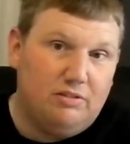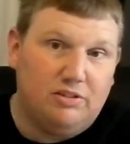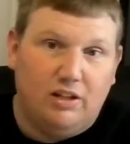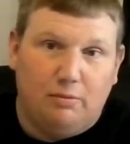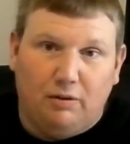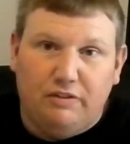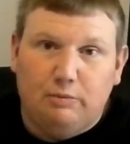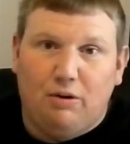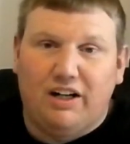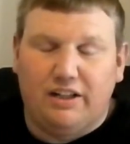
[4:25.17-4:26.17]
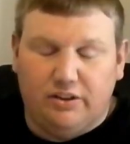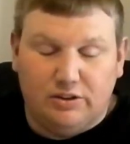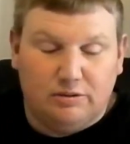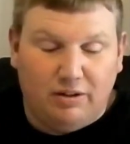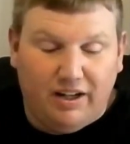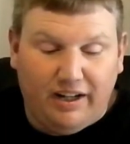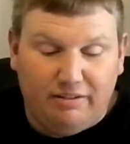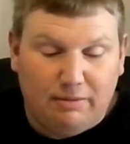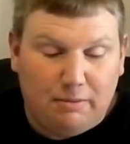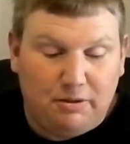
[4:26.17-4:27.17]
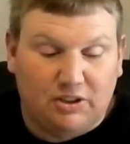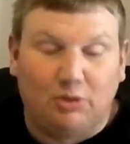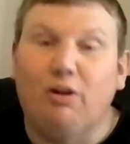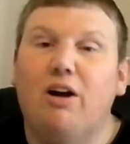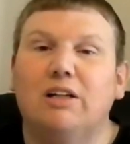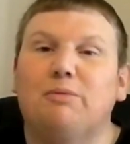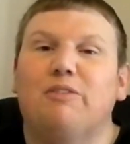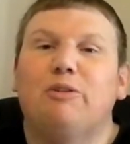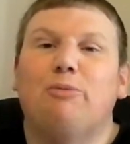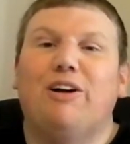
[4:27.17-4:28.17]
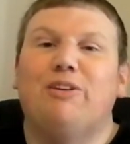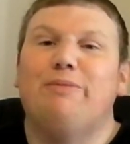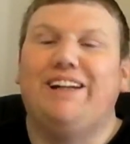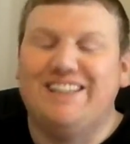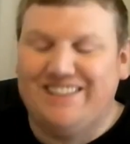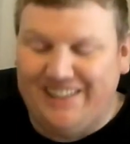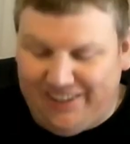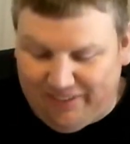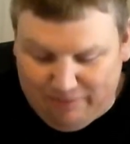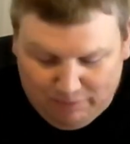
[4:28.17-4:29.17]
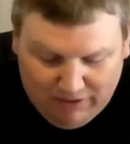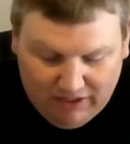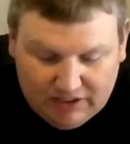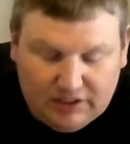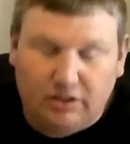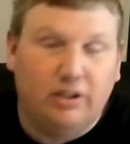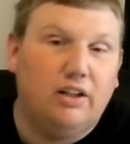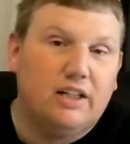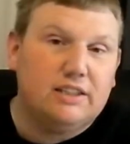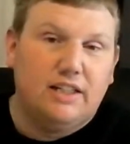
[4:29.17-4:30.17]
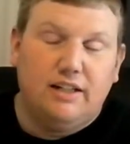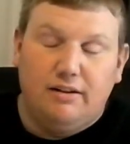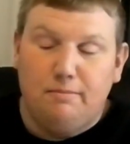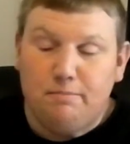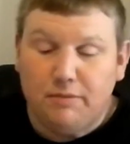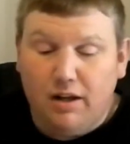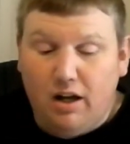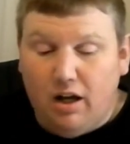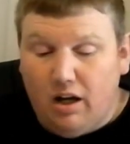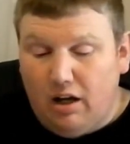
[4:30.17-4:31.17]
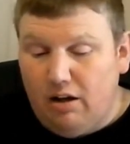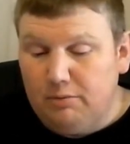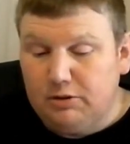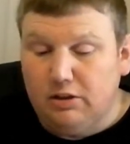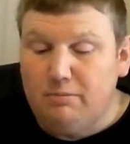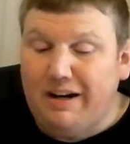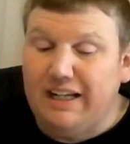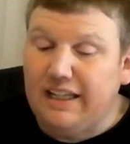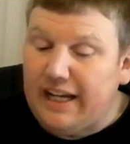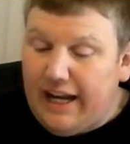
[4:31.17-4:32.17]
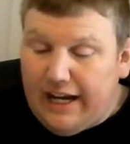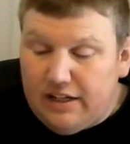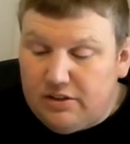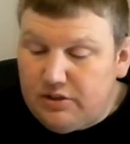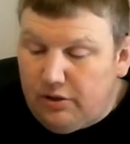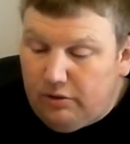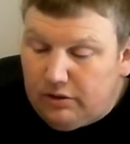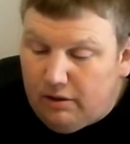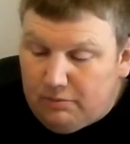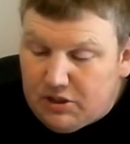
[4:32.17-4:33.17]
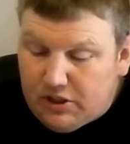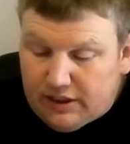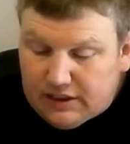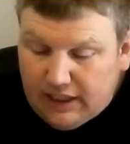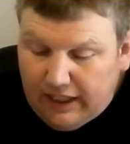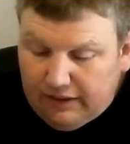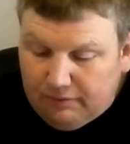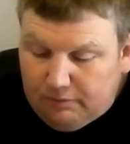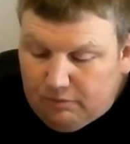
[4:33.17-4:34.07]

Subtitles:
the perfect bracket goes away. If my picks are wrong, the perfect bracket may continue. So, good luck to him. So, my Elite Eight, Duke, Michigan State,